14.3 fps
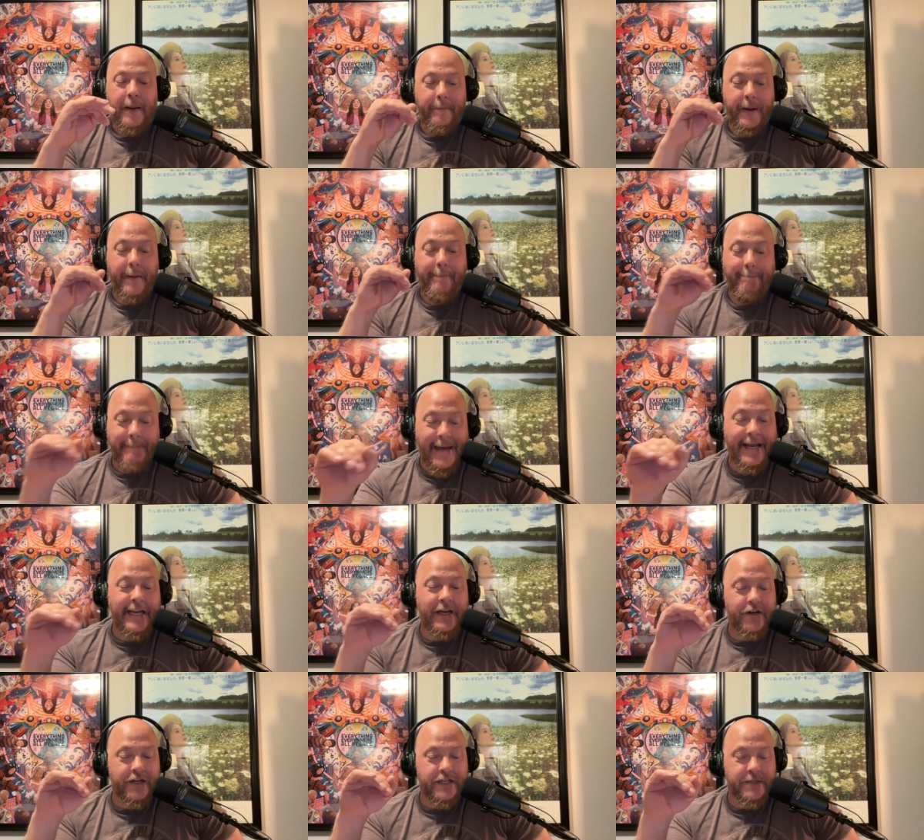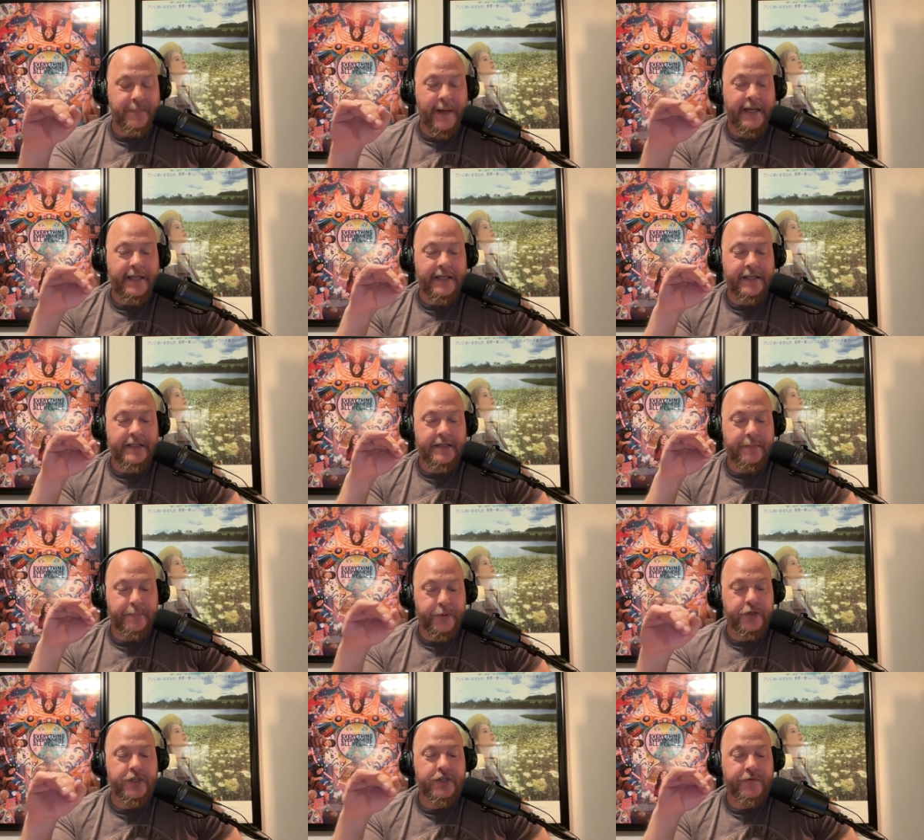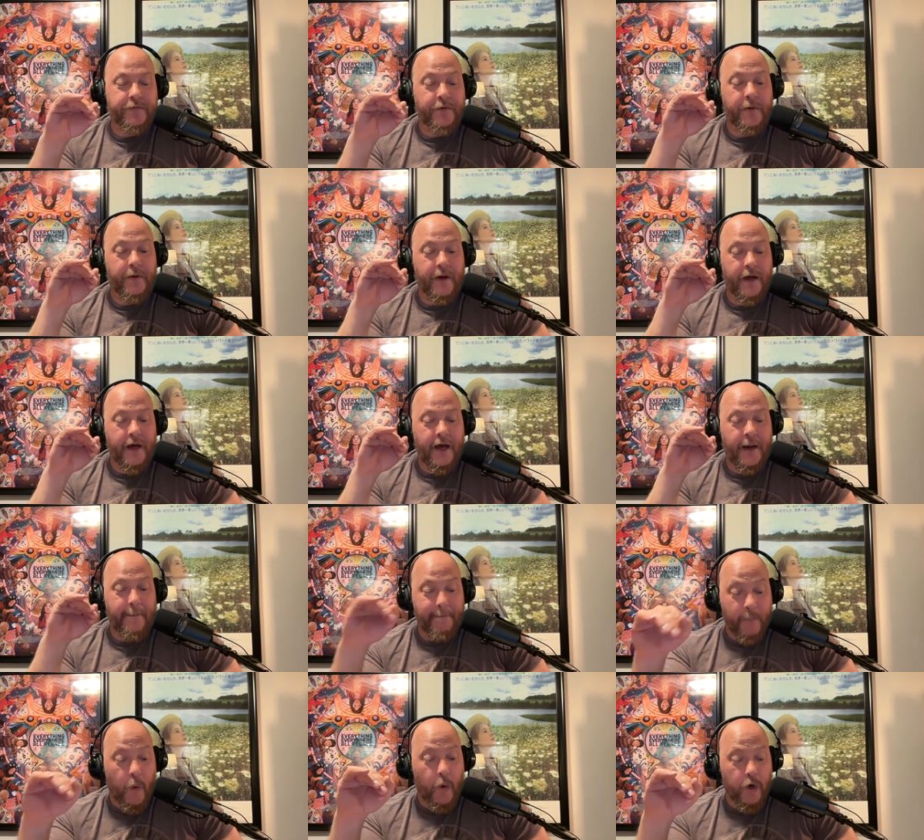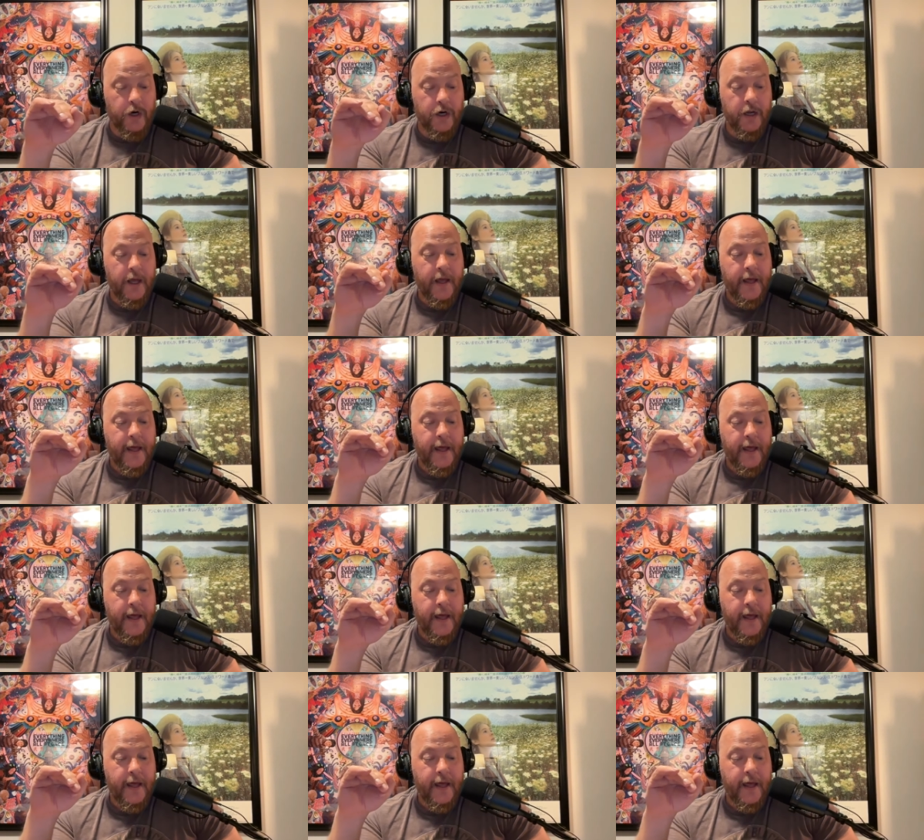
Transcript: but many are expected to push for uh, more.